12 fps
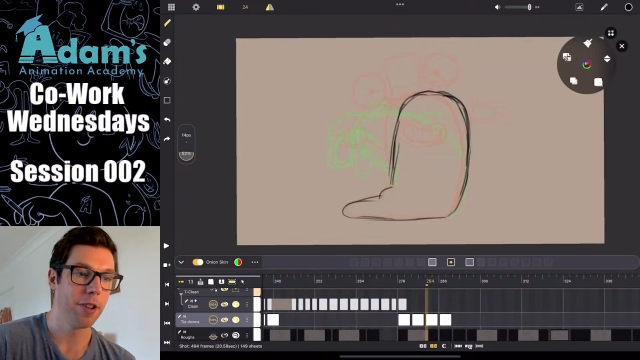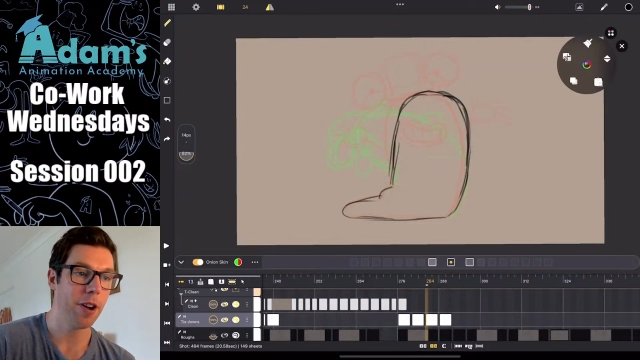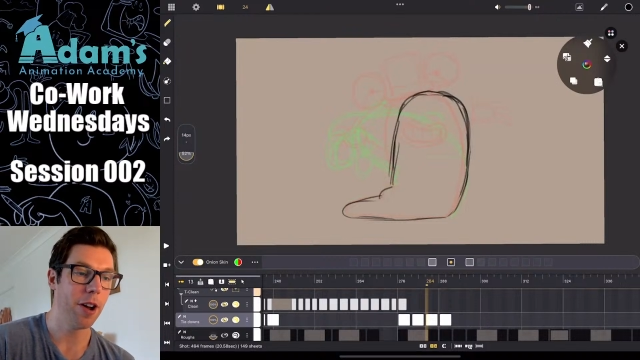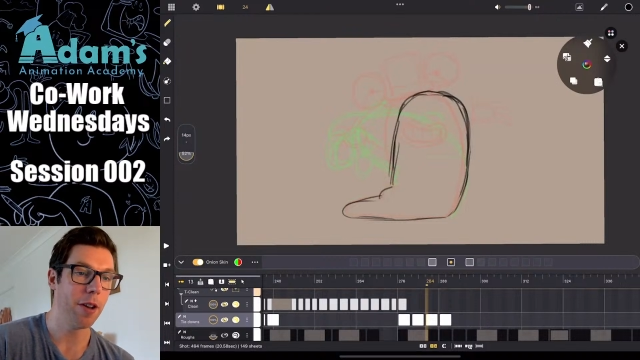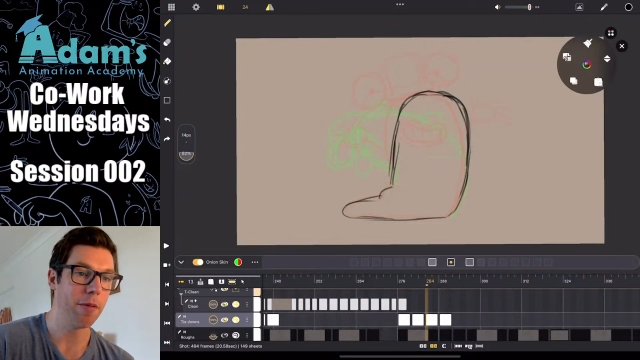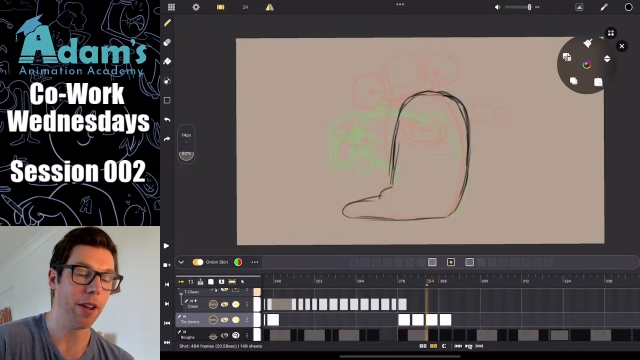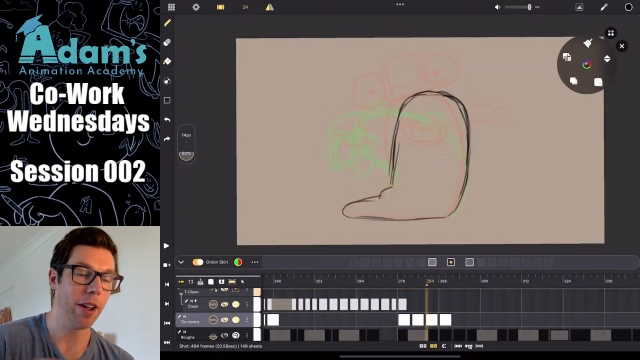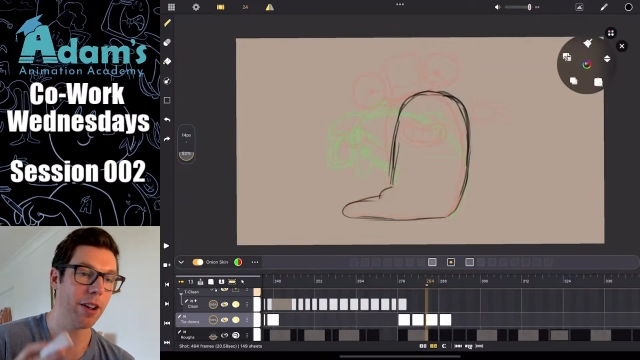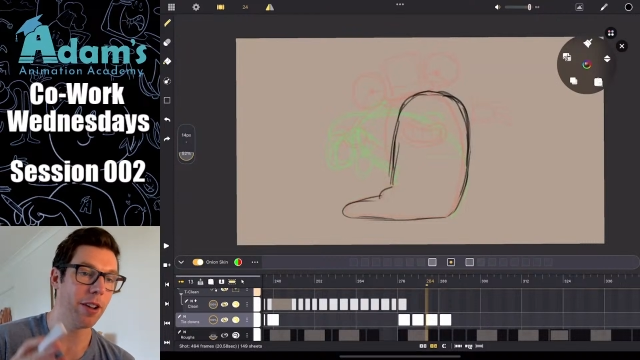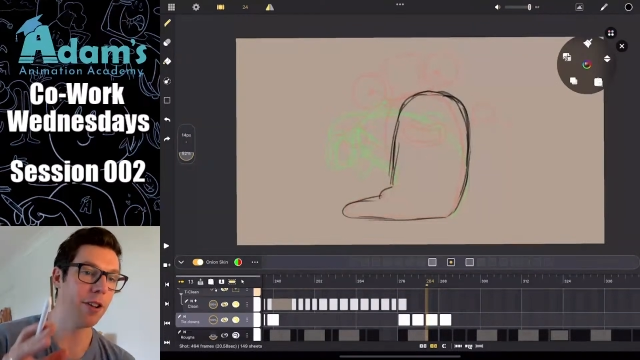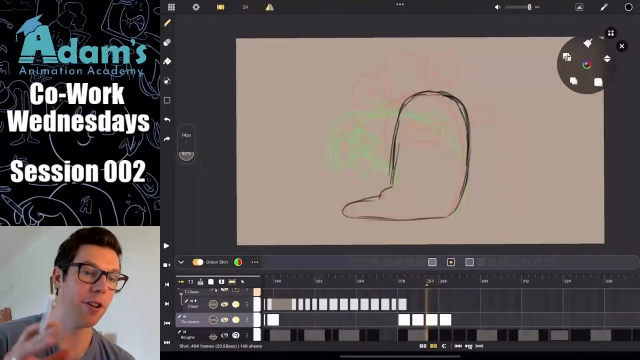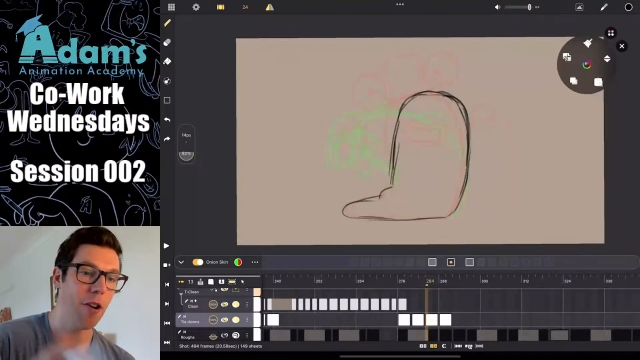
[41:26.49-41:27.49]
kind of like
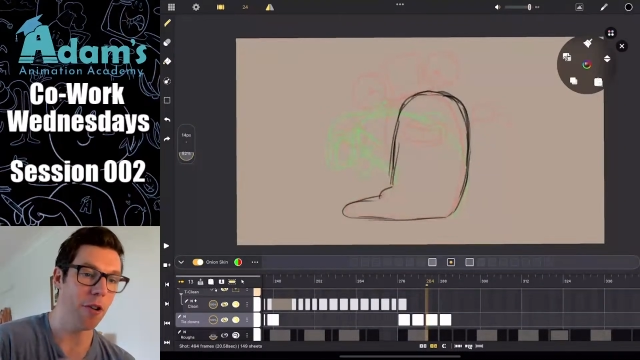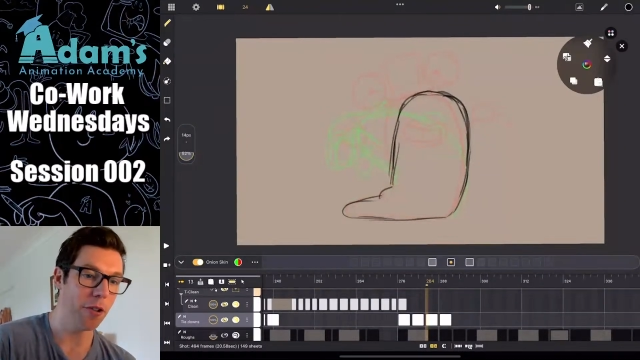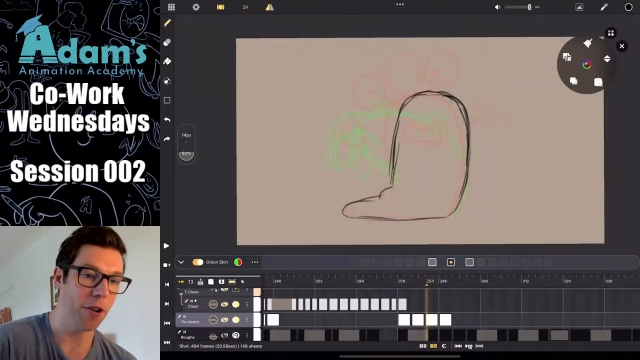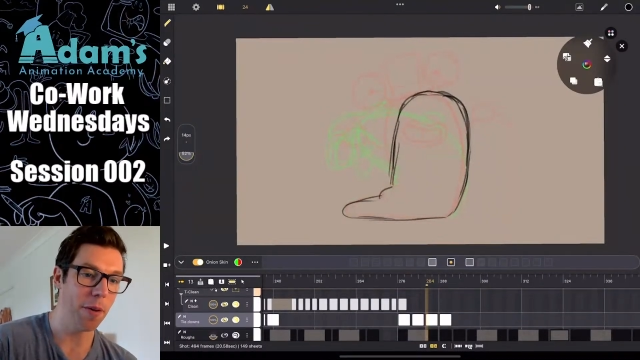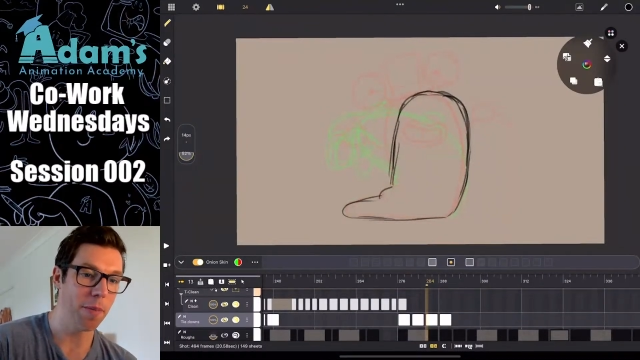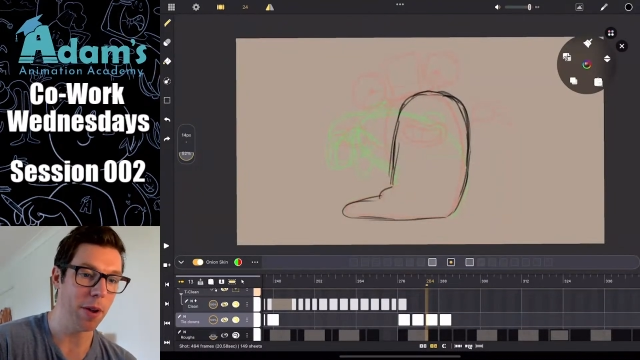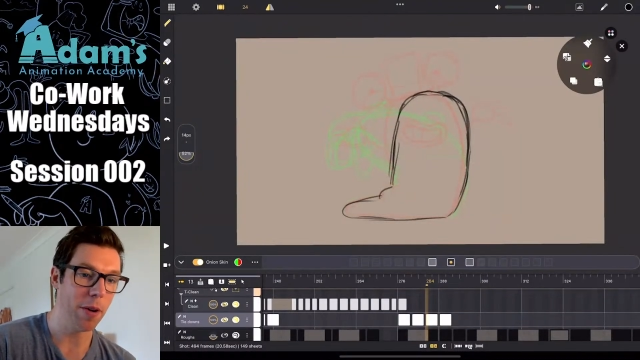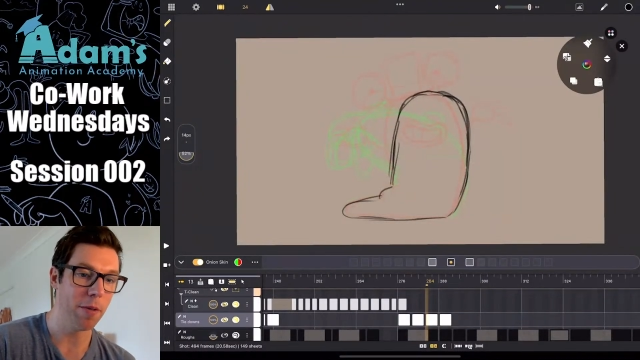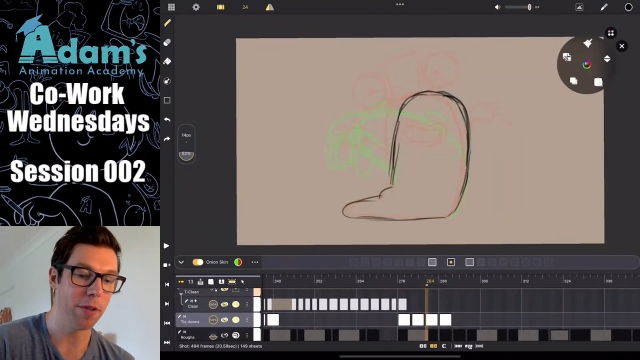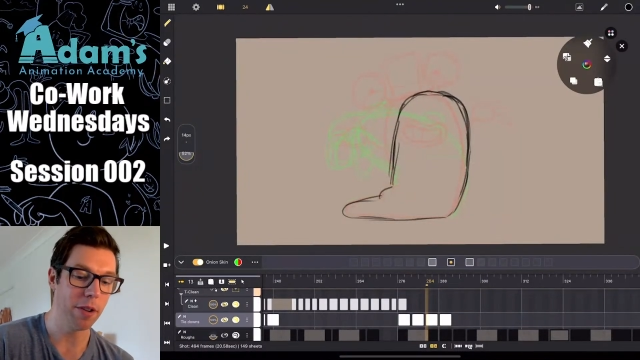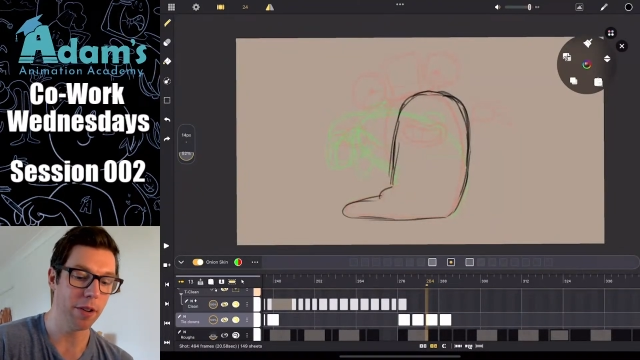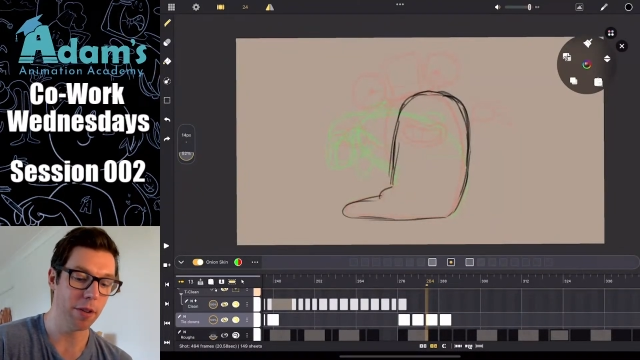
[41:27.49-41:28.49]
on
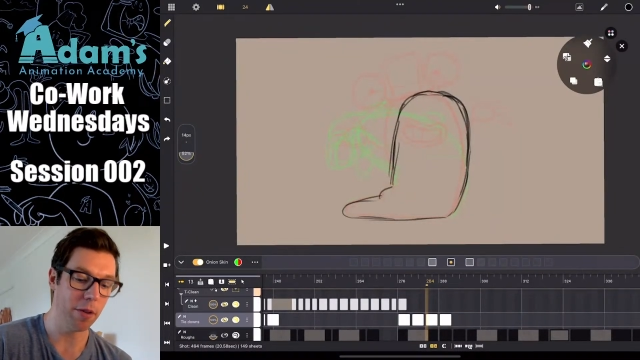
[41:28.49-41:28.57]
computers.